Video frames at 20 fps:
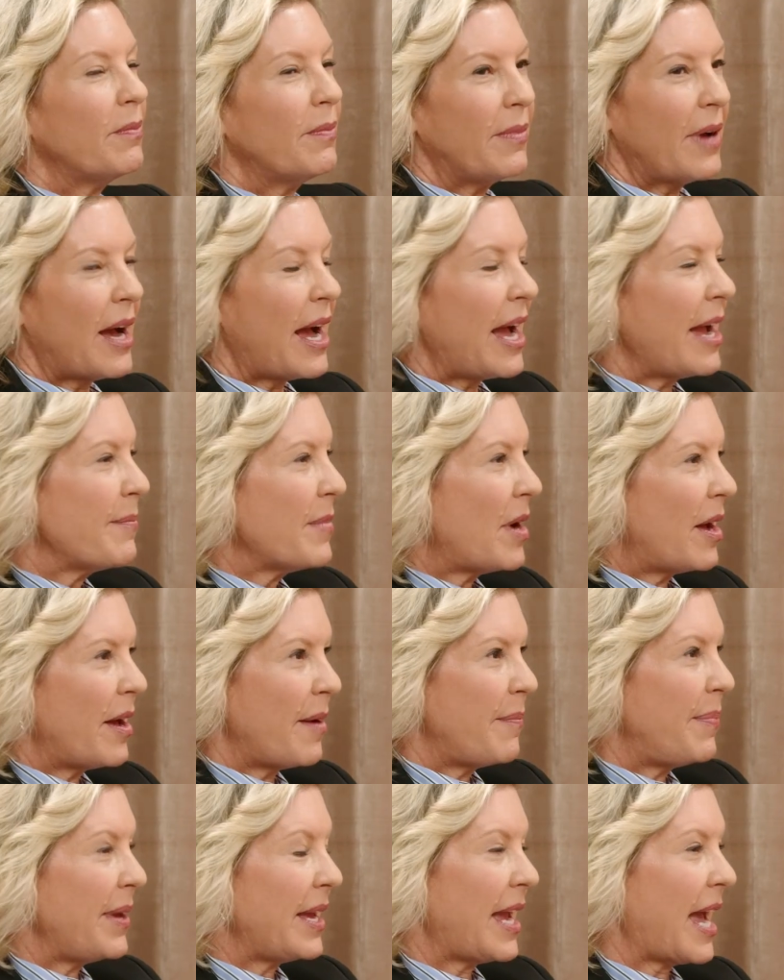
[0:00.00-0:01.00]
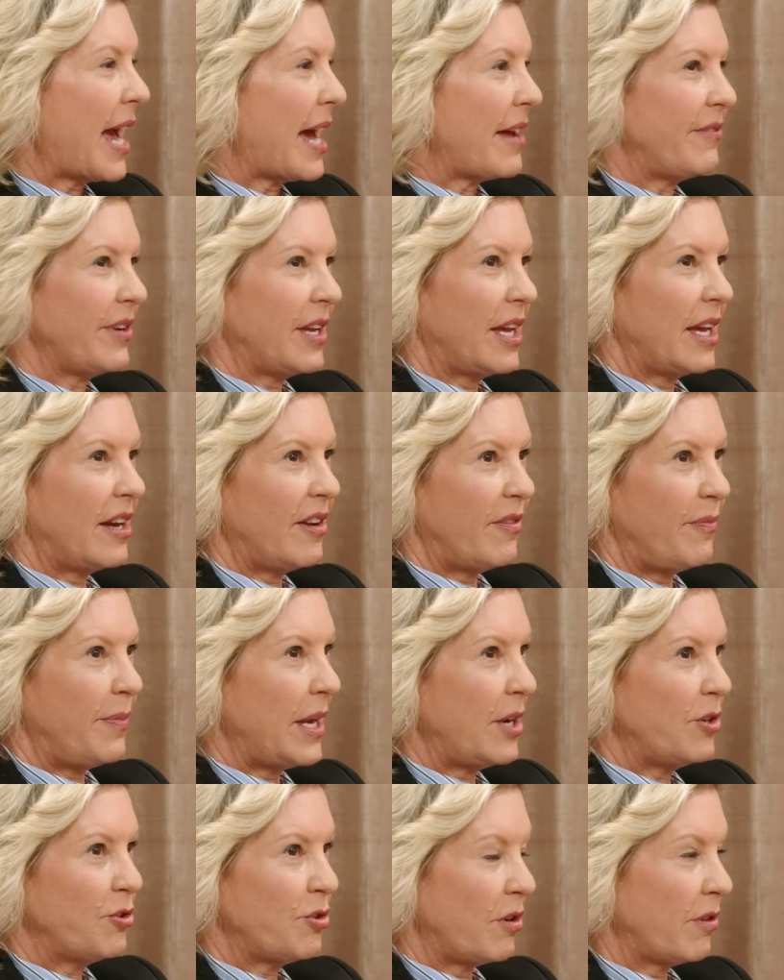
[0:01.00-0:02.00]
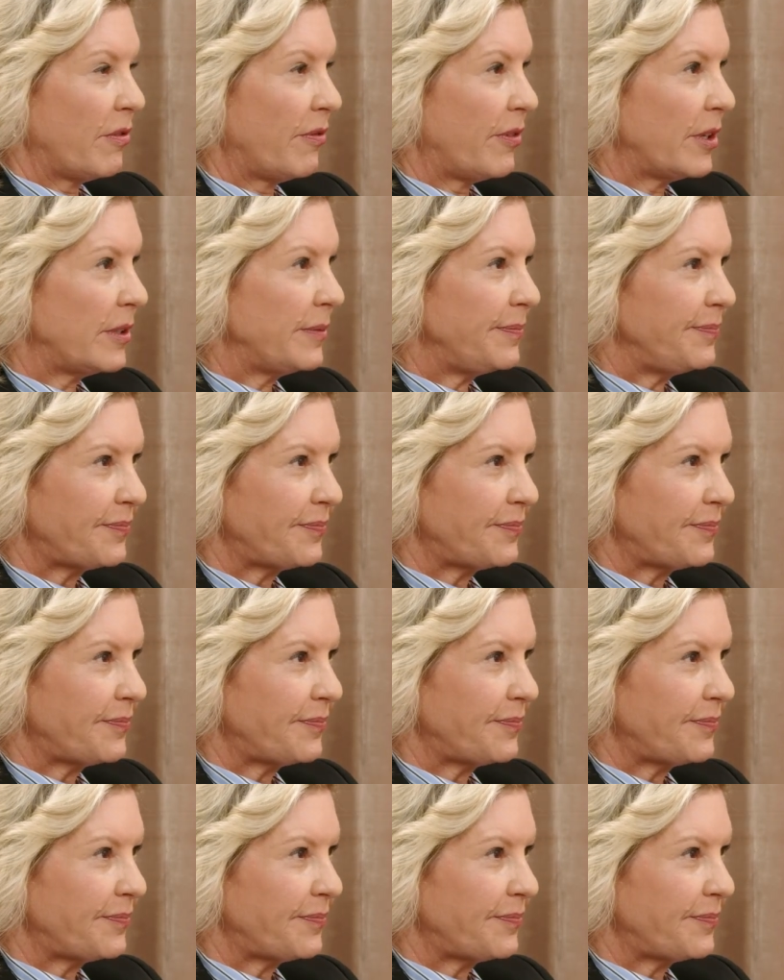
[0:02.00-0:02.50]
I'm a big advocate of being truthful.